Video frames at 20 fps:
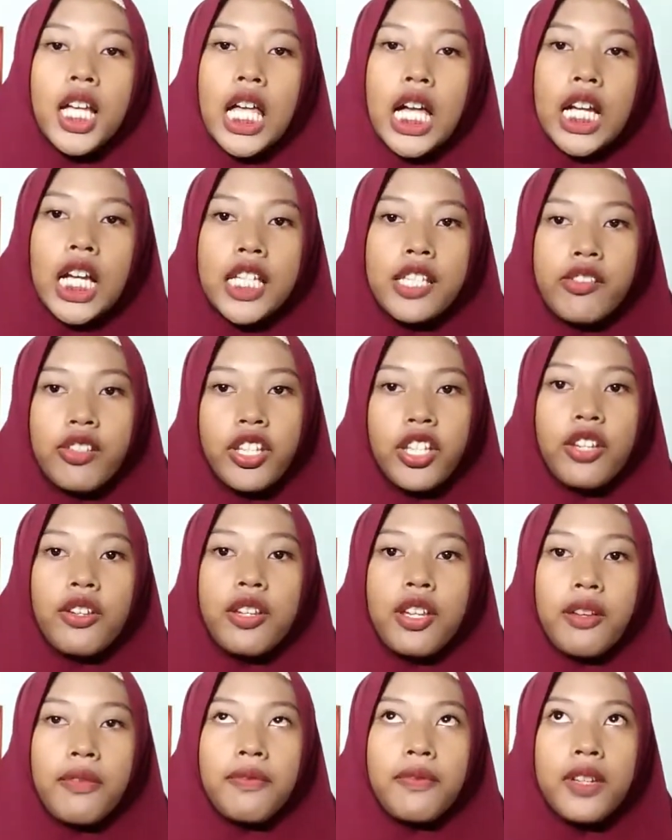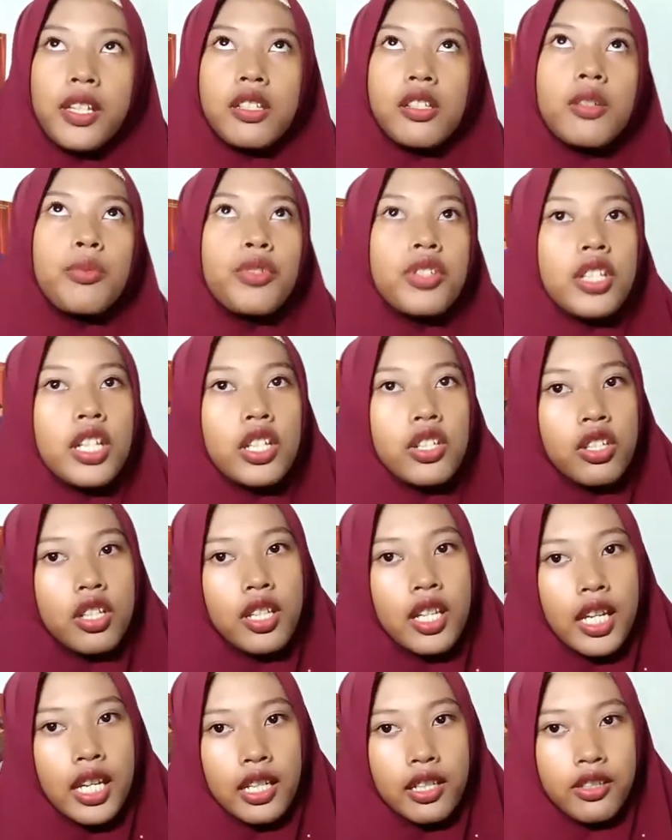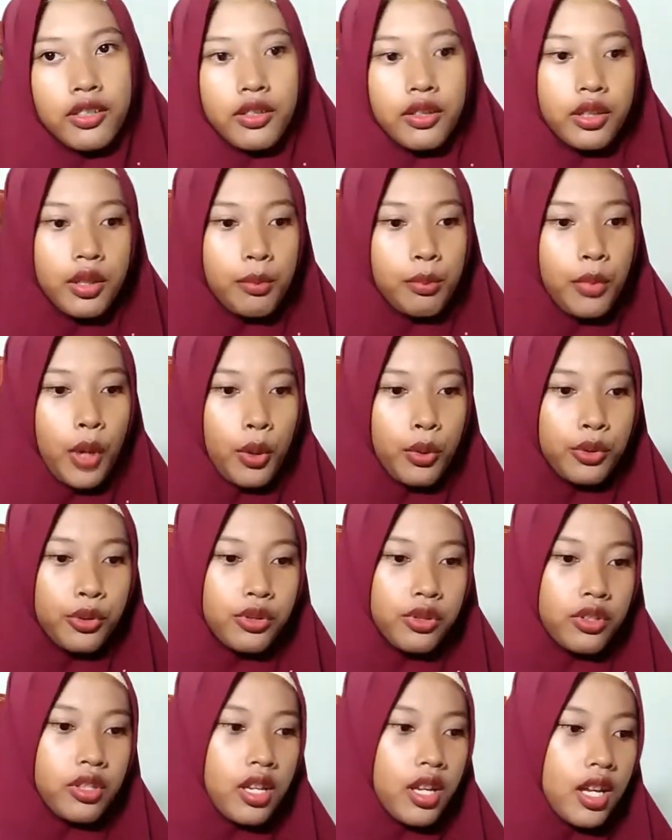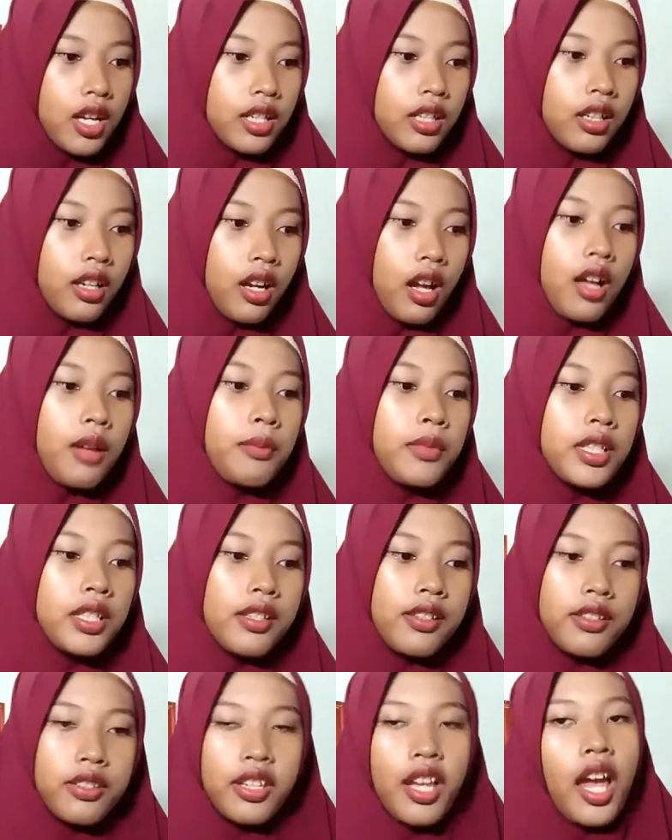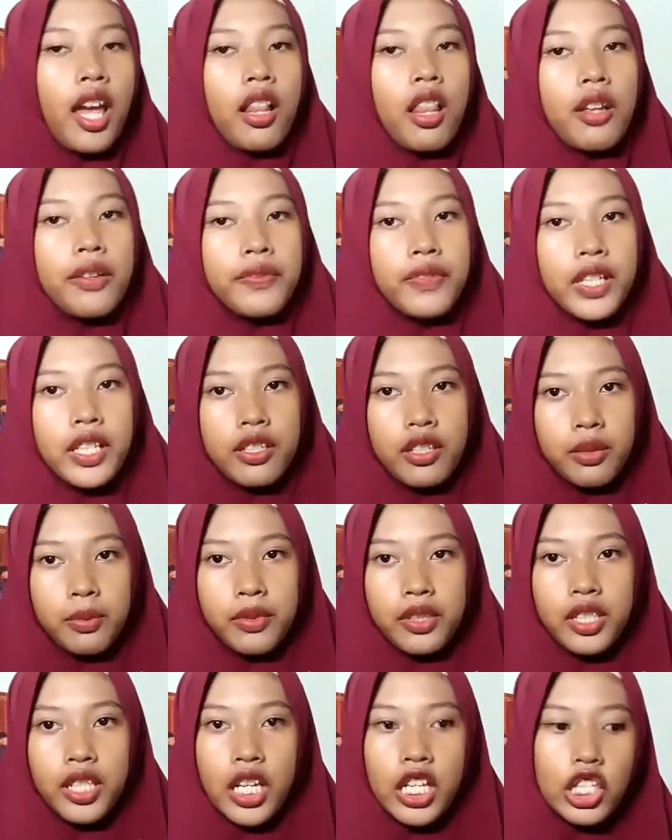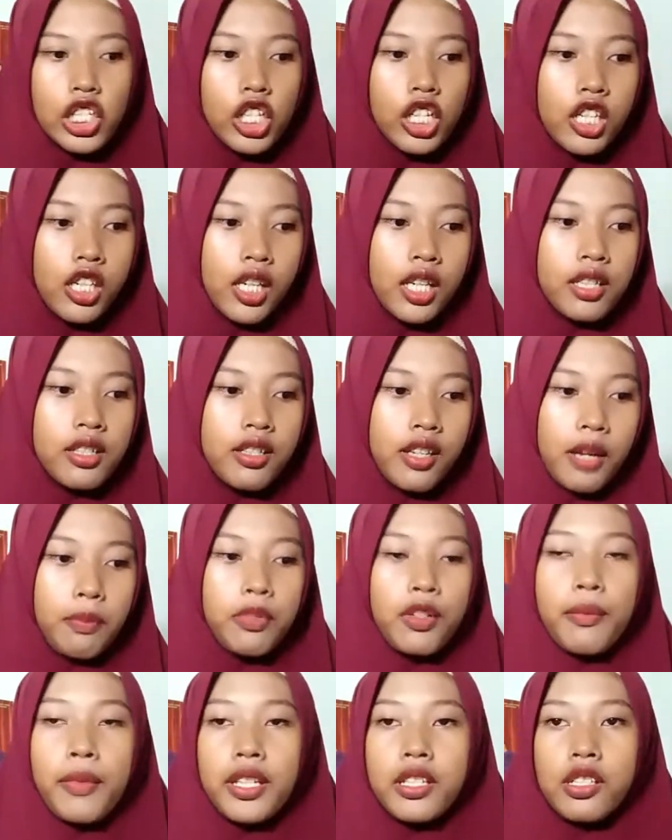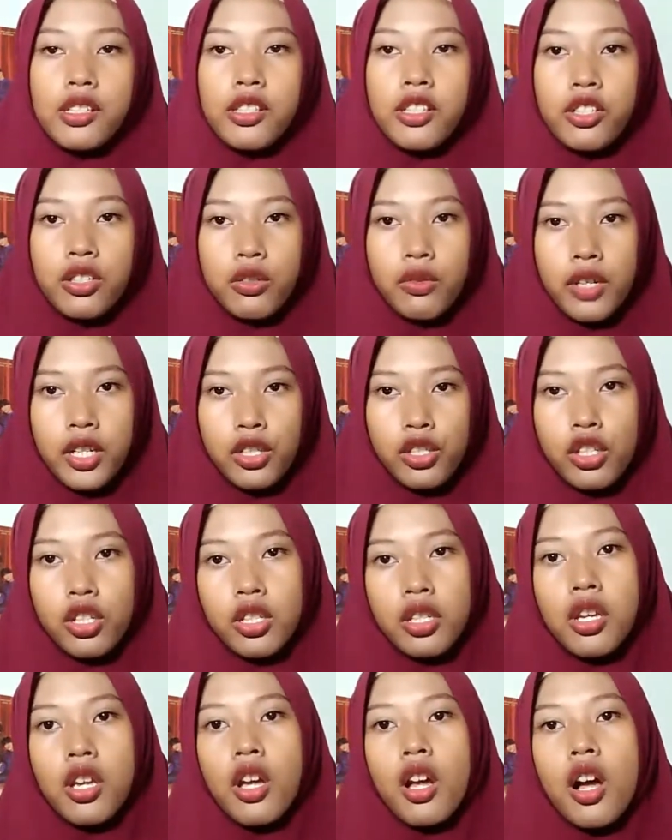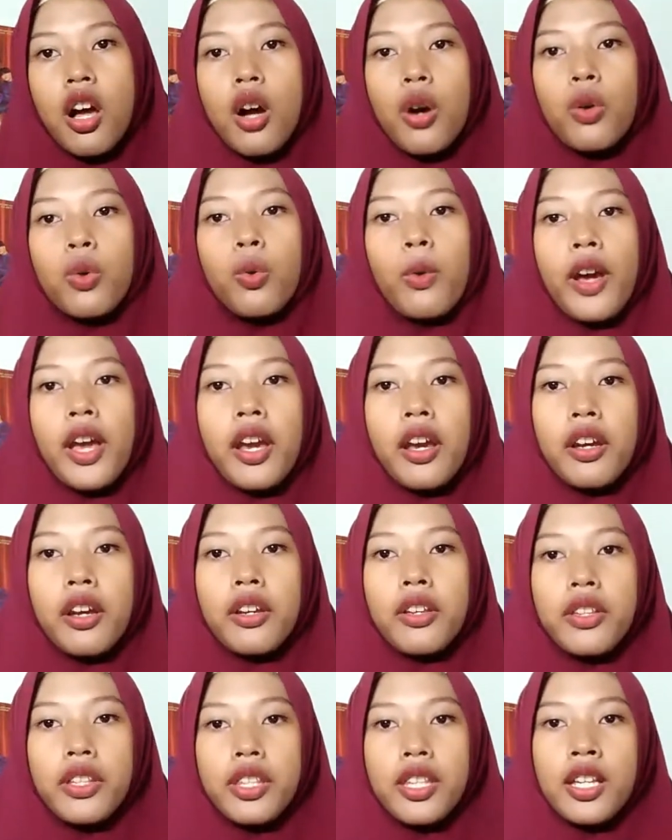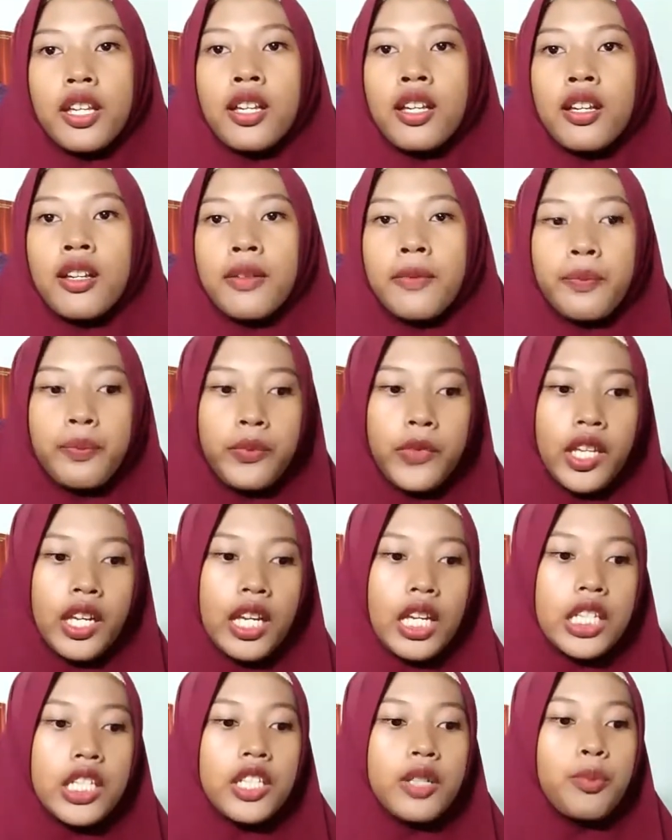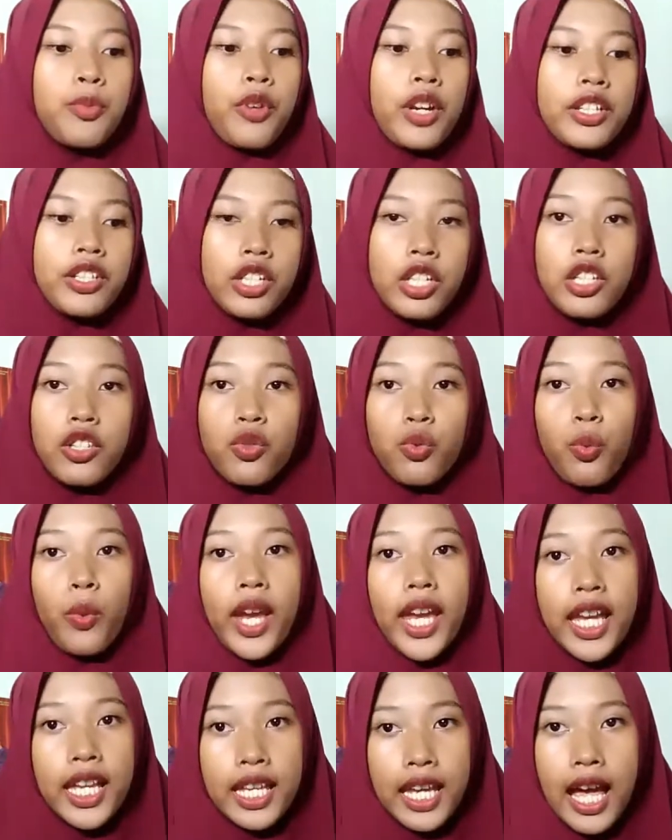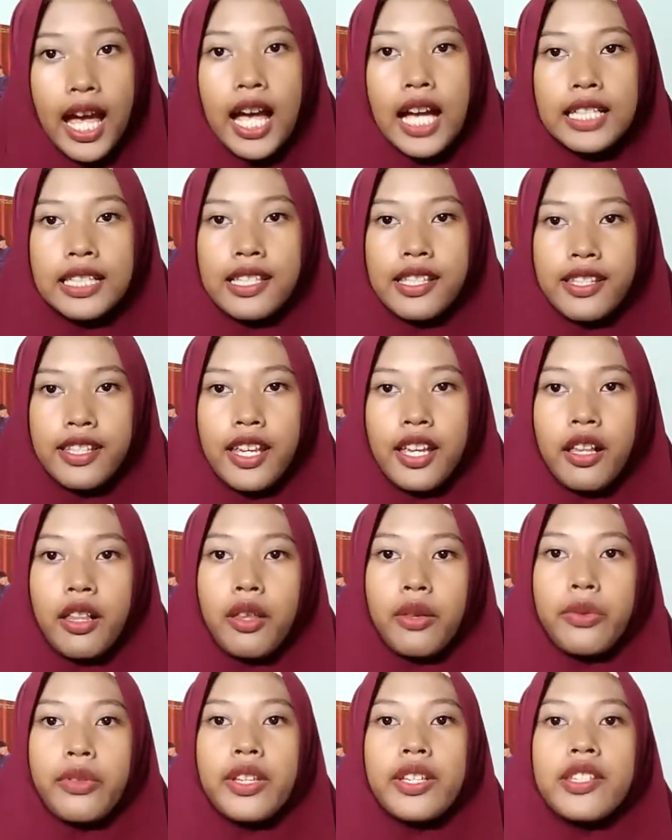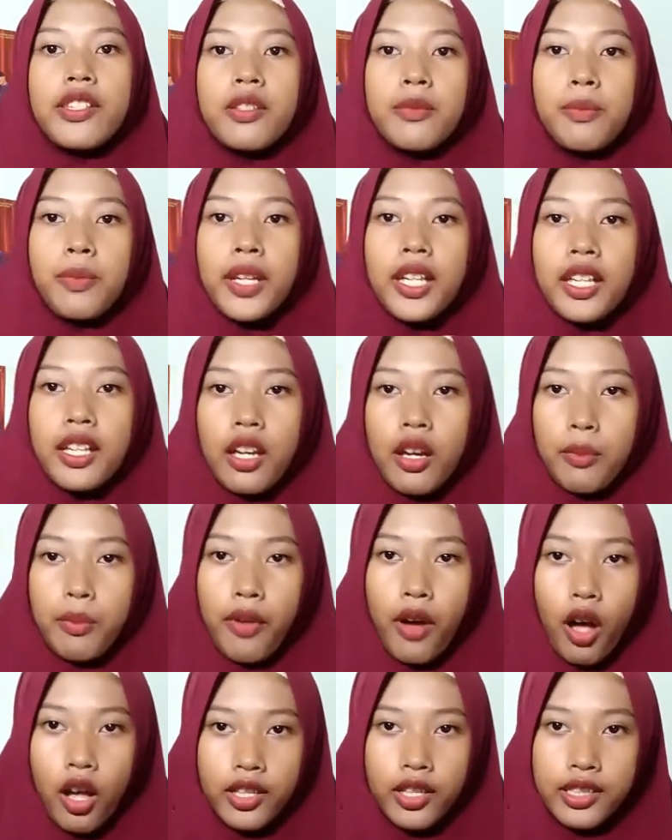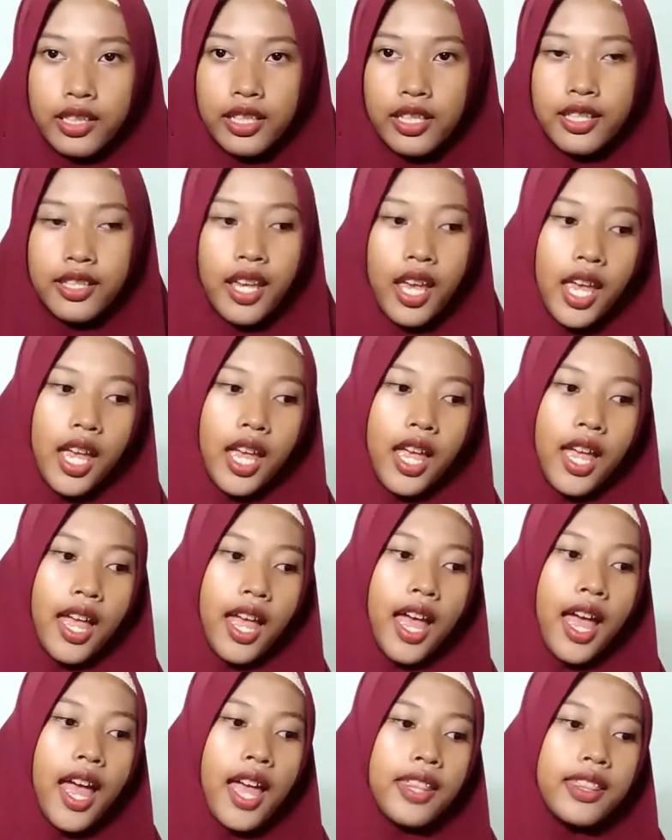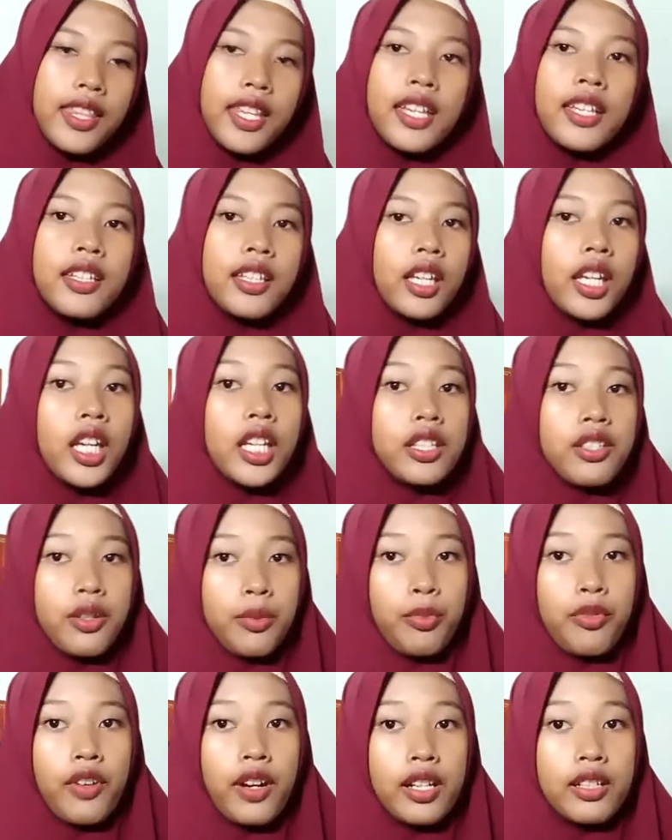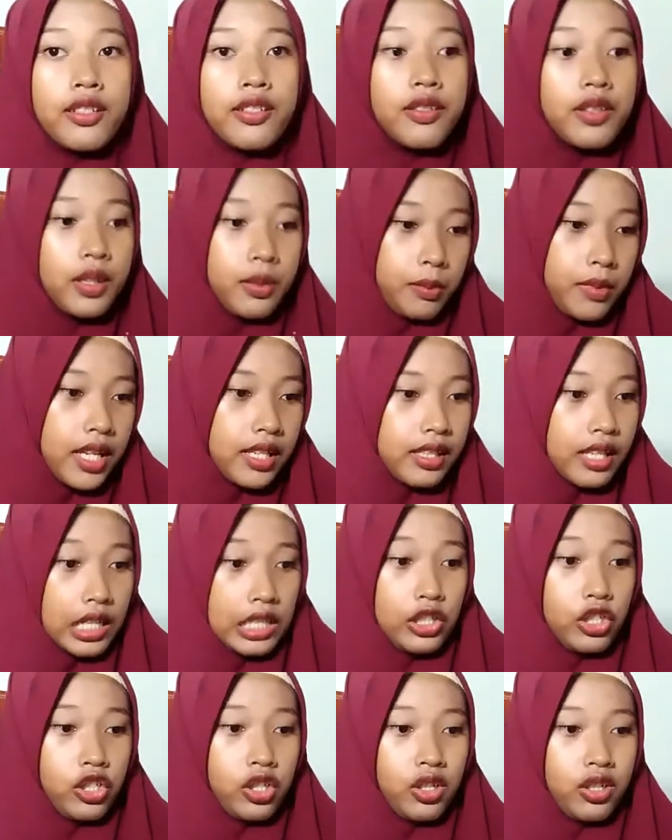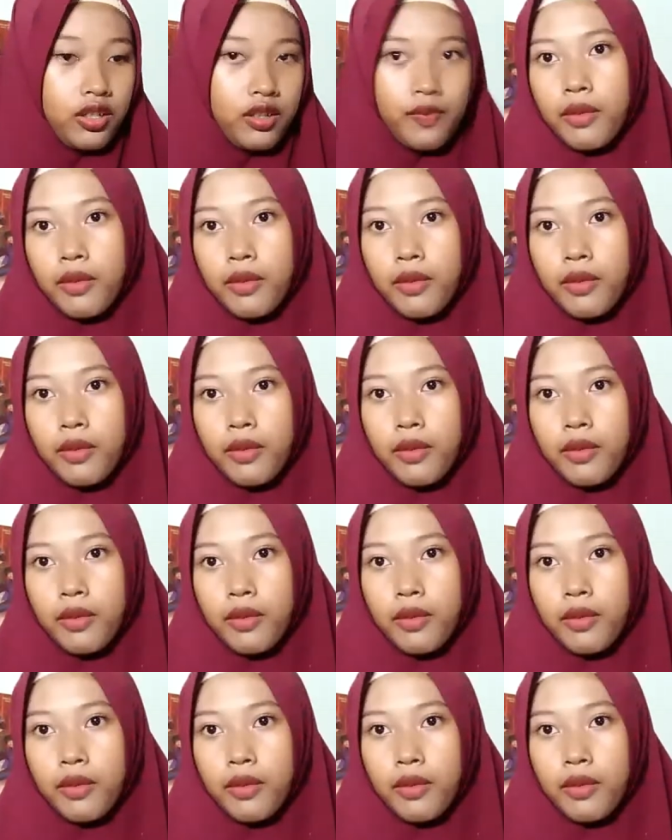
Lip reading: Consecutive interpretation is the most common style of interpretation in diplomatic situation where the interpreters wait until the speaker pauses and then interprets the message.